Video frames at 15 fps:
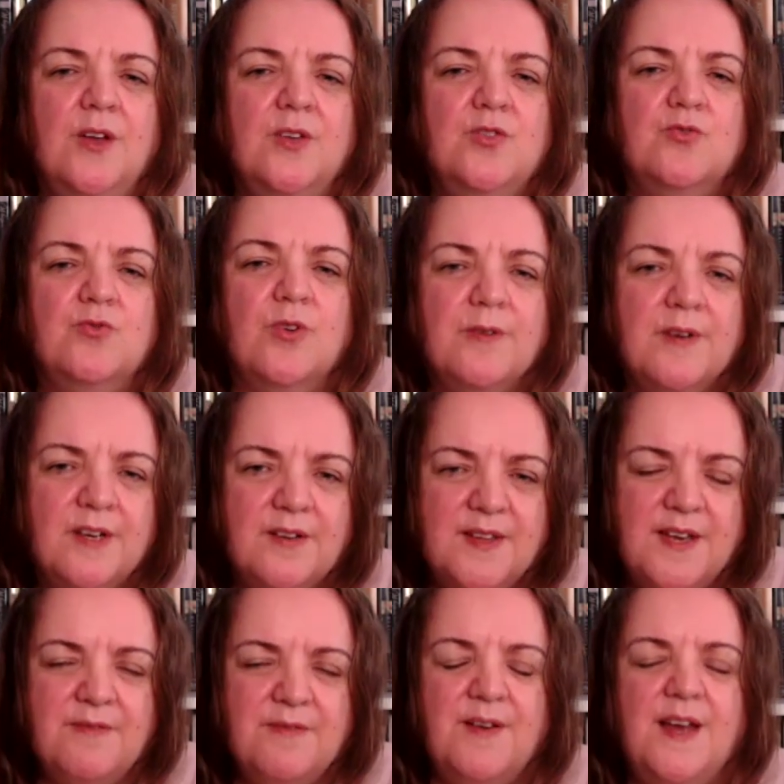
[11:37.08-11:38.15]
drawing on
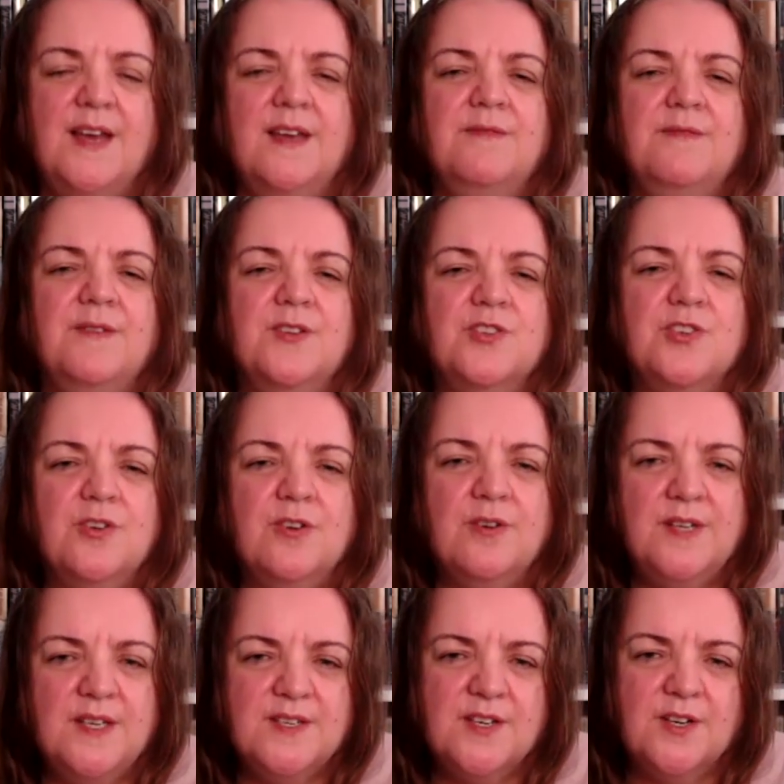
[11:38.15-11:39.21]
their faith and
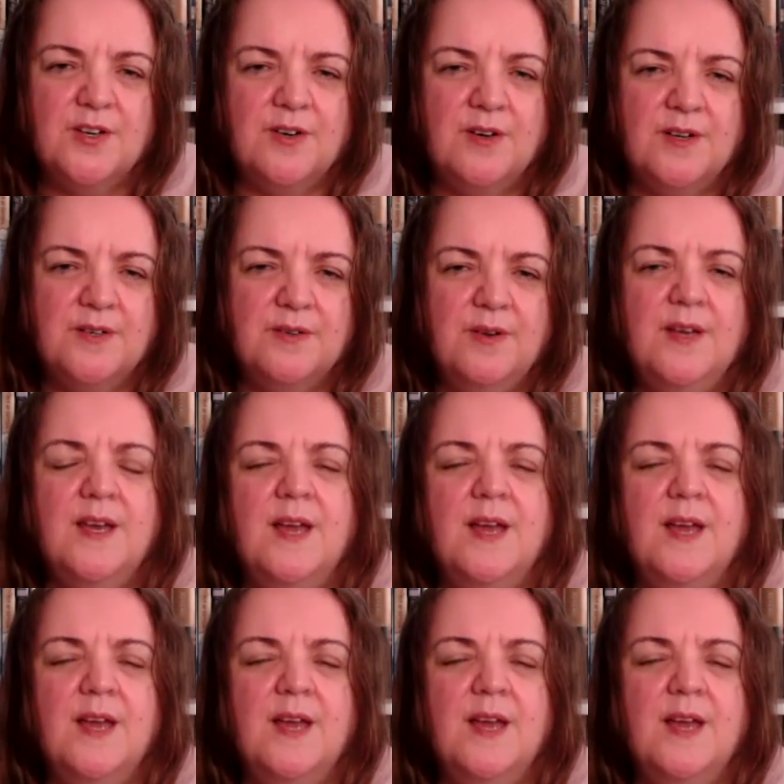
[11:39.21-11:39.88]
turning to God